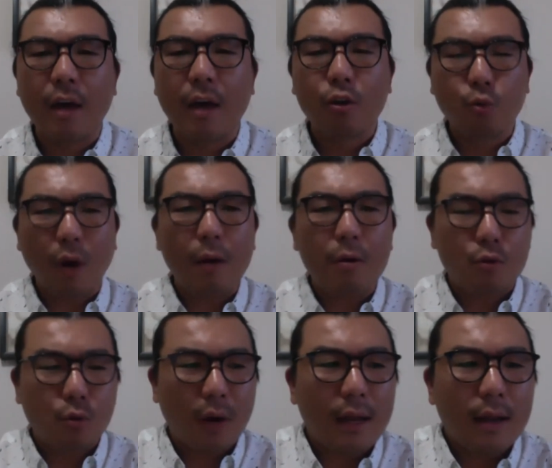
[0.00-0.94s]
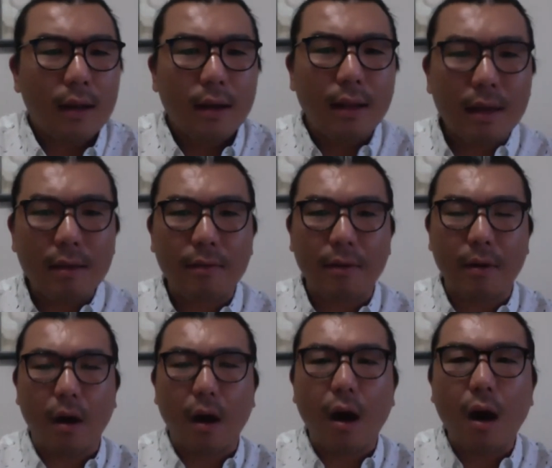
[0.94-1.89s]
Do I live and
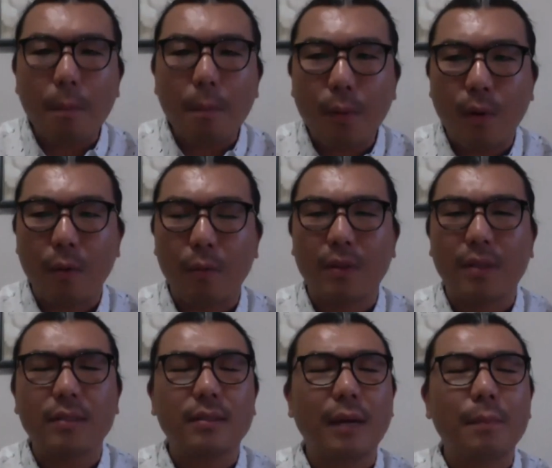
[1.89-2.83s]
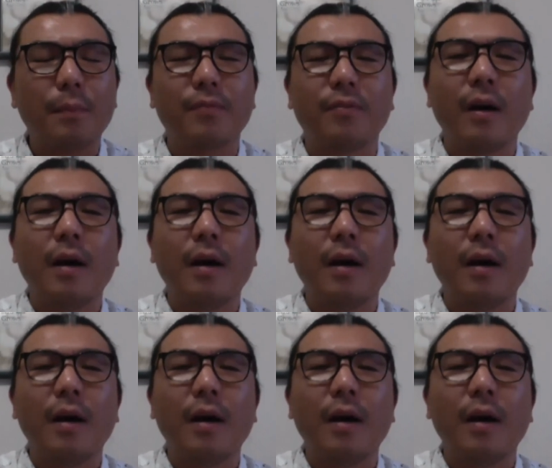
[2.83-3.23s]
operate with this type of